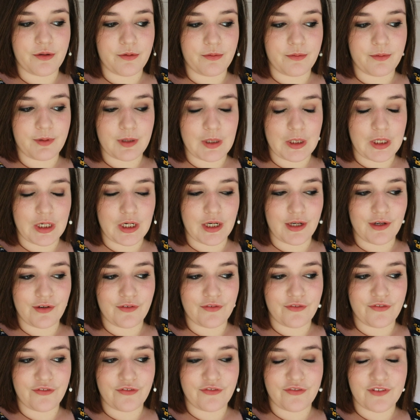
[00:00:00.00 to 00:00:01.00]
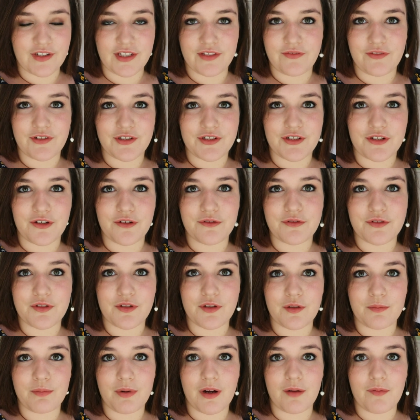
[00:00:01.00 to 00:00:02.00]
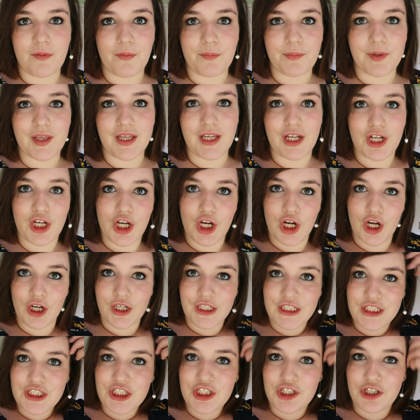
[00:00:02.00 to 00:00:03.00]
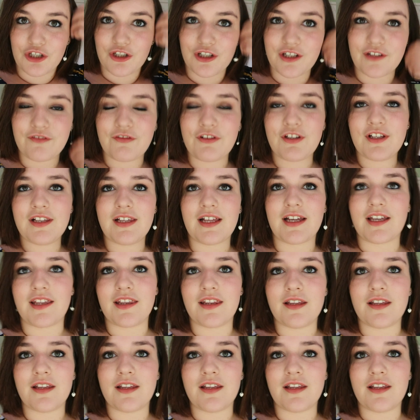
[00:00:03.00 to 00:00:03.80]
they were 5 years ago, so they're probably not in stock if you like